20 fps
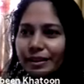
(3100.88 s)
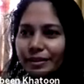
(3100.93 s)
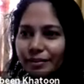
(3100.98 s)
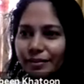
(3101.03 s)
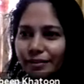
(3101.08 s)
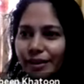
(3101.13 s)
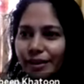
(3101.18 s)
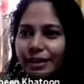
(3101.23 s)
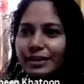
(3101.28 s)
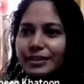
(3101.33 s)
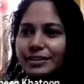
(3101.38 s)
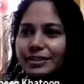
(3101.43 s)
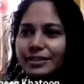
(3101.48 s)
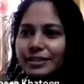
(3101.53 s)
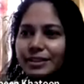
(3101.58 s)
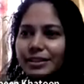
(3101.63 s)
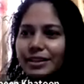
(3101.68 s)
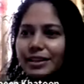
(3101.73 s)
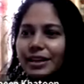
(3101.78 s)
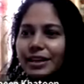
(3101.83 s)
right?
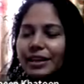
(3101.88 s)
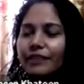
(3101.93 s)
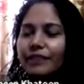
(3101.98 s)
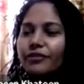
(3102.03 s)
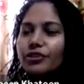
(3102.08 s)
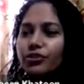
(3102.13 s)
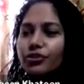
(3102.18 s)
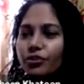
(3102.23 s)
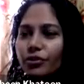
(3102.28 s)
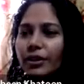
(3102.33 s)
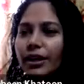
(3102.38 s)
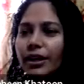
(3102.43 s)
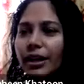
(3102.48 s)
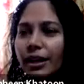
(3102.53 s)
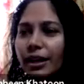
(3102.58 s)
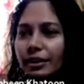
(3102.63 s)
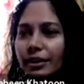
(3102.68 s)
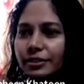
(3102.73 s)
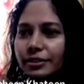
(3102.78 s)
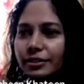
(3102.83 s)
If you're throwing
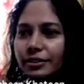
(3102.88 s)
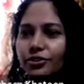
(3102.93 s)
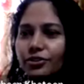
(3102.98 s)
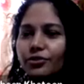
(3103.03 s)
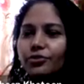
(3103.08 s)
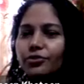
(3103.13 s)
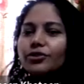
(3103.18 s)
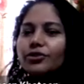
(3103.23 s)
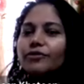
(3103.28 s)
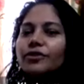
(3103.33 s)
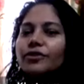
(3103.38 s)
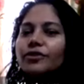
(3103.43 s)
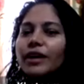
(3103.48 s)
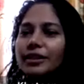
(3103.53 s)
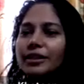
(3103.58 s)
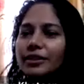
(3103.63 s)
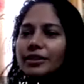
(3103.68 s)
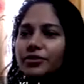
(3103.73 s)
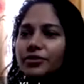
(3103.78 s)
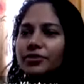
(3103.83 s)
attitude, if your
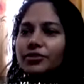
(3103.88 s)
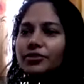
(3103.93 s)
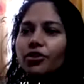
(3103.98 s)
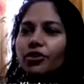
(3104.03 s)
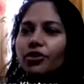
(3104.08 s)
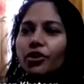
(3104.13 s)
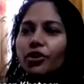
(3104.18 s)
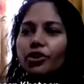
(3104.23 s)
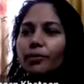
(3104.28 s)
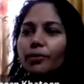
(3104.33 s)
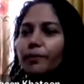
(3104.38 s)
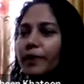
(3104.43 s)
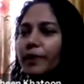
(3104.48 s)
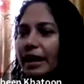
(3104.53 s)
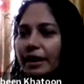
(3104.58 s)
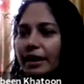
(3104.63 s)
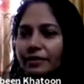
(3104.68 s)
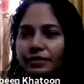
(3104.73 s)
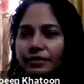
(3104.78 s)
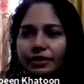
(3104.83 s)
attitude is wrong, your
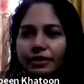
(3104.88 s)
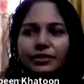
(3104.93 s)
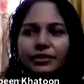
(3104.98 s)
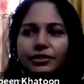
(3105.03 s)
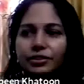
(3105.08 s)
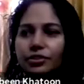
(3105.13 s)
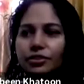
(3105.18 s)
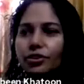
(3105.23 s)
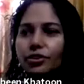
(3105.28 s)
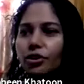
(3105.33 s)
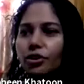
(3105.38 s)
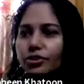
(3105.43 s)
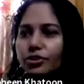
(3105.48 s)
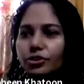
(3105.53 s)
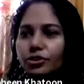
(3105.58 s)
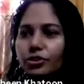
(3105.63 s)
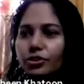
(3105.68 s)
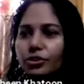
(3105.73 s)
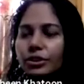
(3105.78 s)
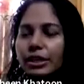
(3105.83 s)
behavior is not
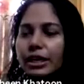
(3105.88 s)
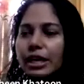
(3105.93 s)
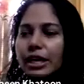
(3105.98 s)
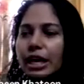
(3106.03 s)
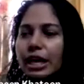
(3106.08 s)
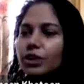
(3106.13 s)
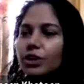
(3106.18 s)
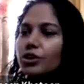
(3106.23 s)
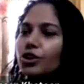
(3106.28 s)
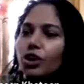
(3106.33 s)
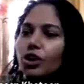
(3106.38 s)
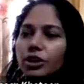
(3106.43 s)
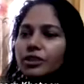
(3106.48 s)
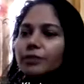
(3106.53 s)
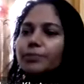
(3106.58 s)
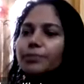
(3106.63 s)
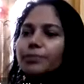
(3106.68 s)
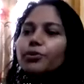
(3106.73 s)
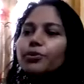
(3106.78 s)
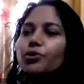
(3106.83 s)
good, you're not
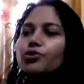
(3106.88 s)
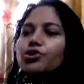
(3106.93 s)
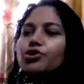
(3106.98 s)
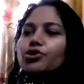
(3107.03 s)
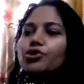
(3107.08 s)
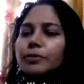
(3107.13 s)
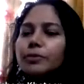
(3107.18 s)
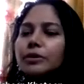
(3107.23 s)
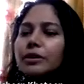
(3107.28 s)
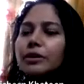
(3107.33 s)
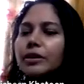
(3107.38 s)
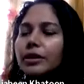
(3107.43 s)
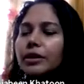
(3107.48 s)
approachable,